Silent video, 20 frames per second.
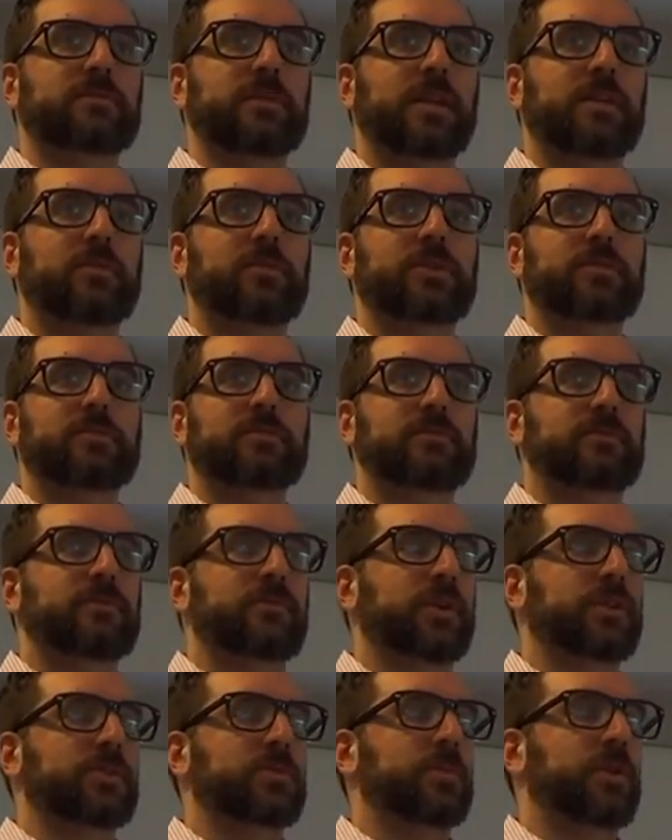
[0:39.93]
anyone
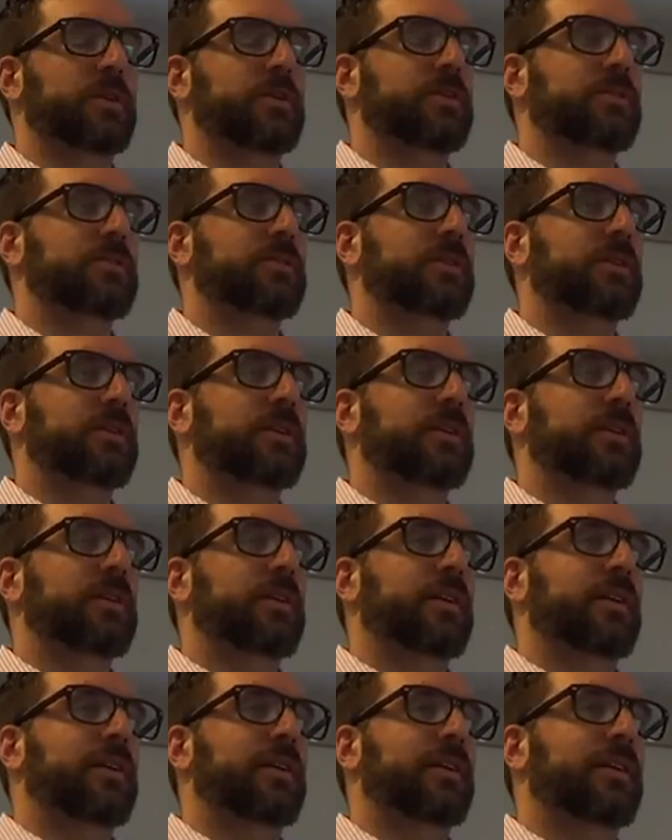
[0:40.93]
very small
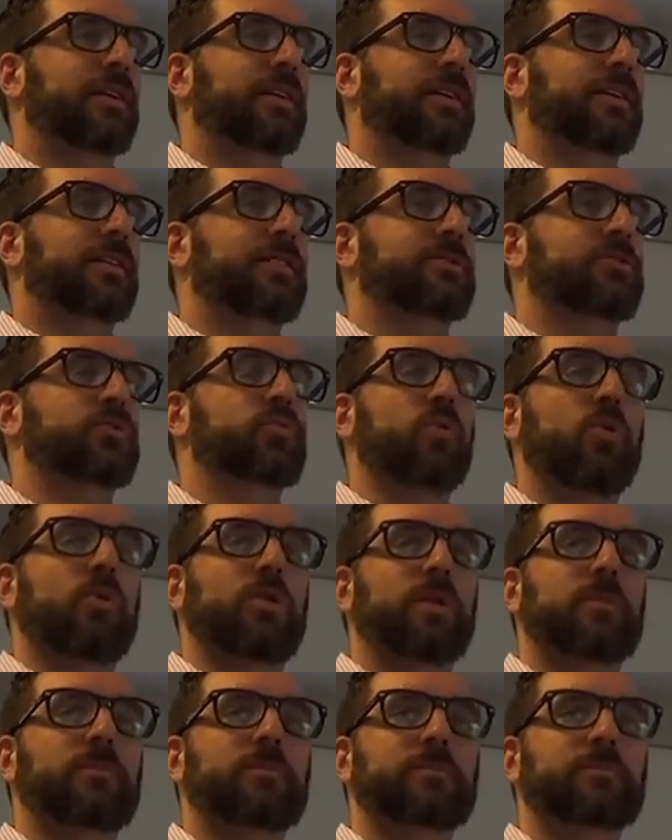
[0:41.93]
uh,
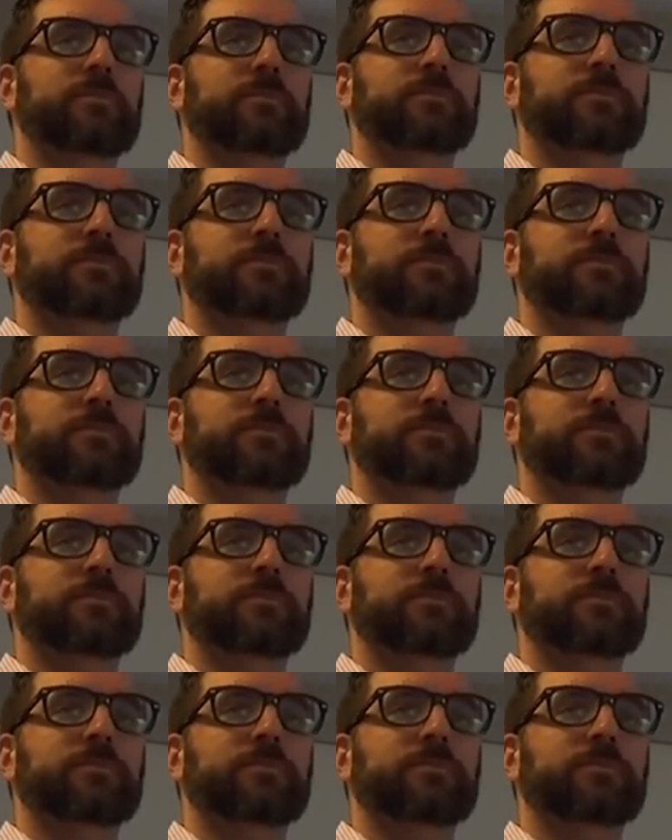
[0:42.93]
swarm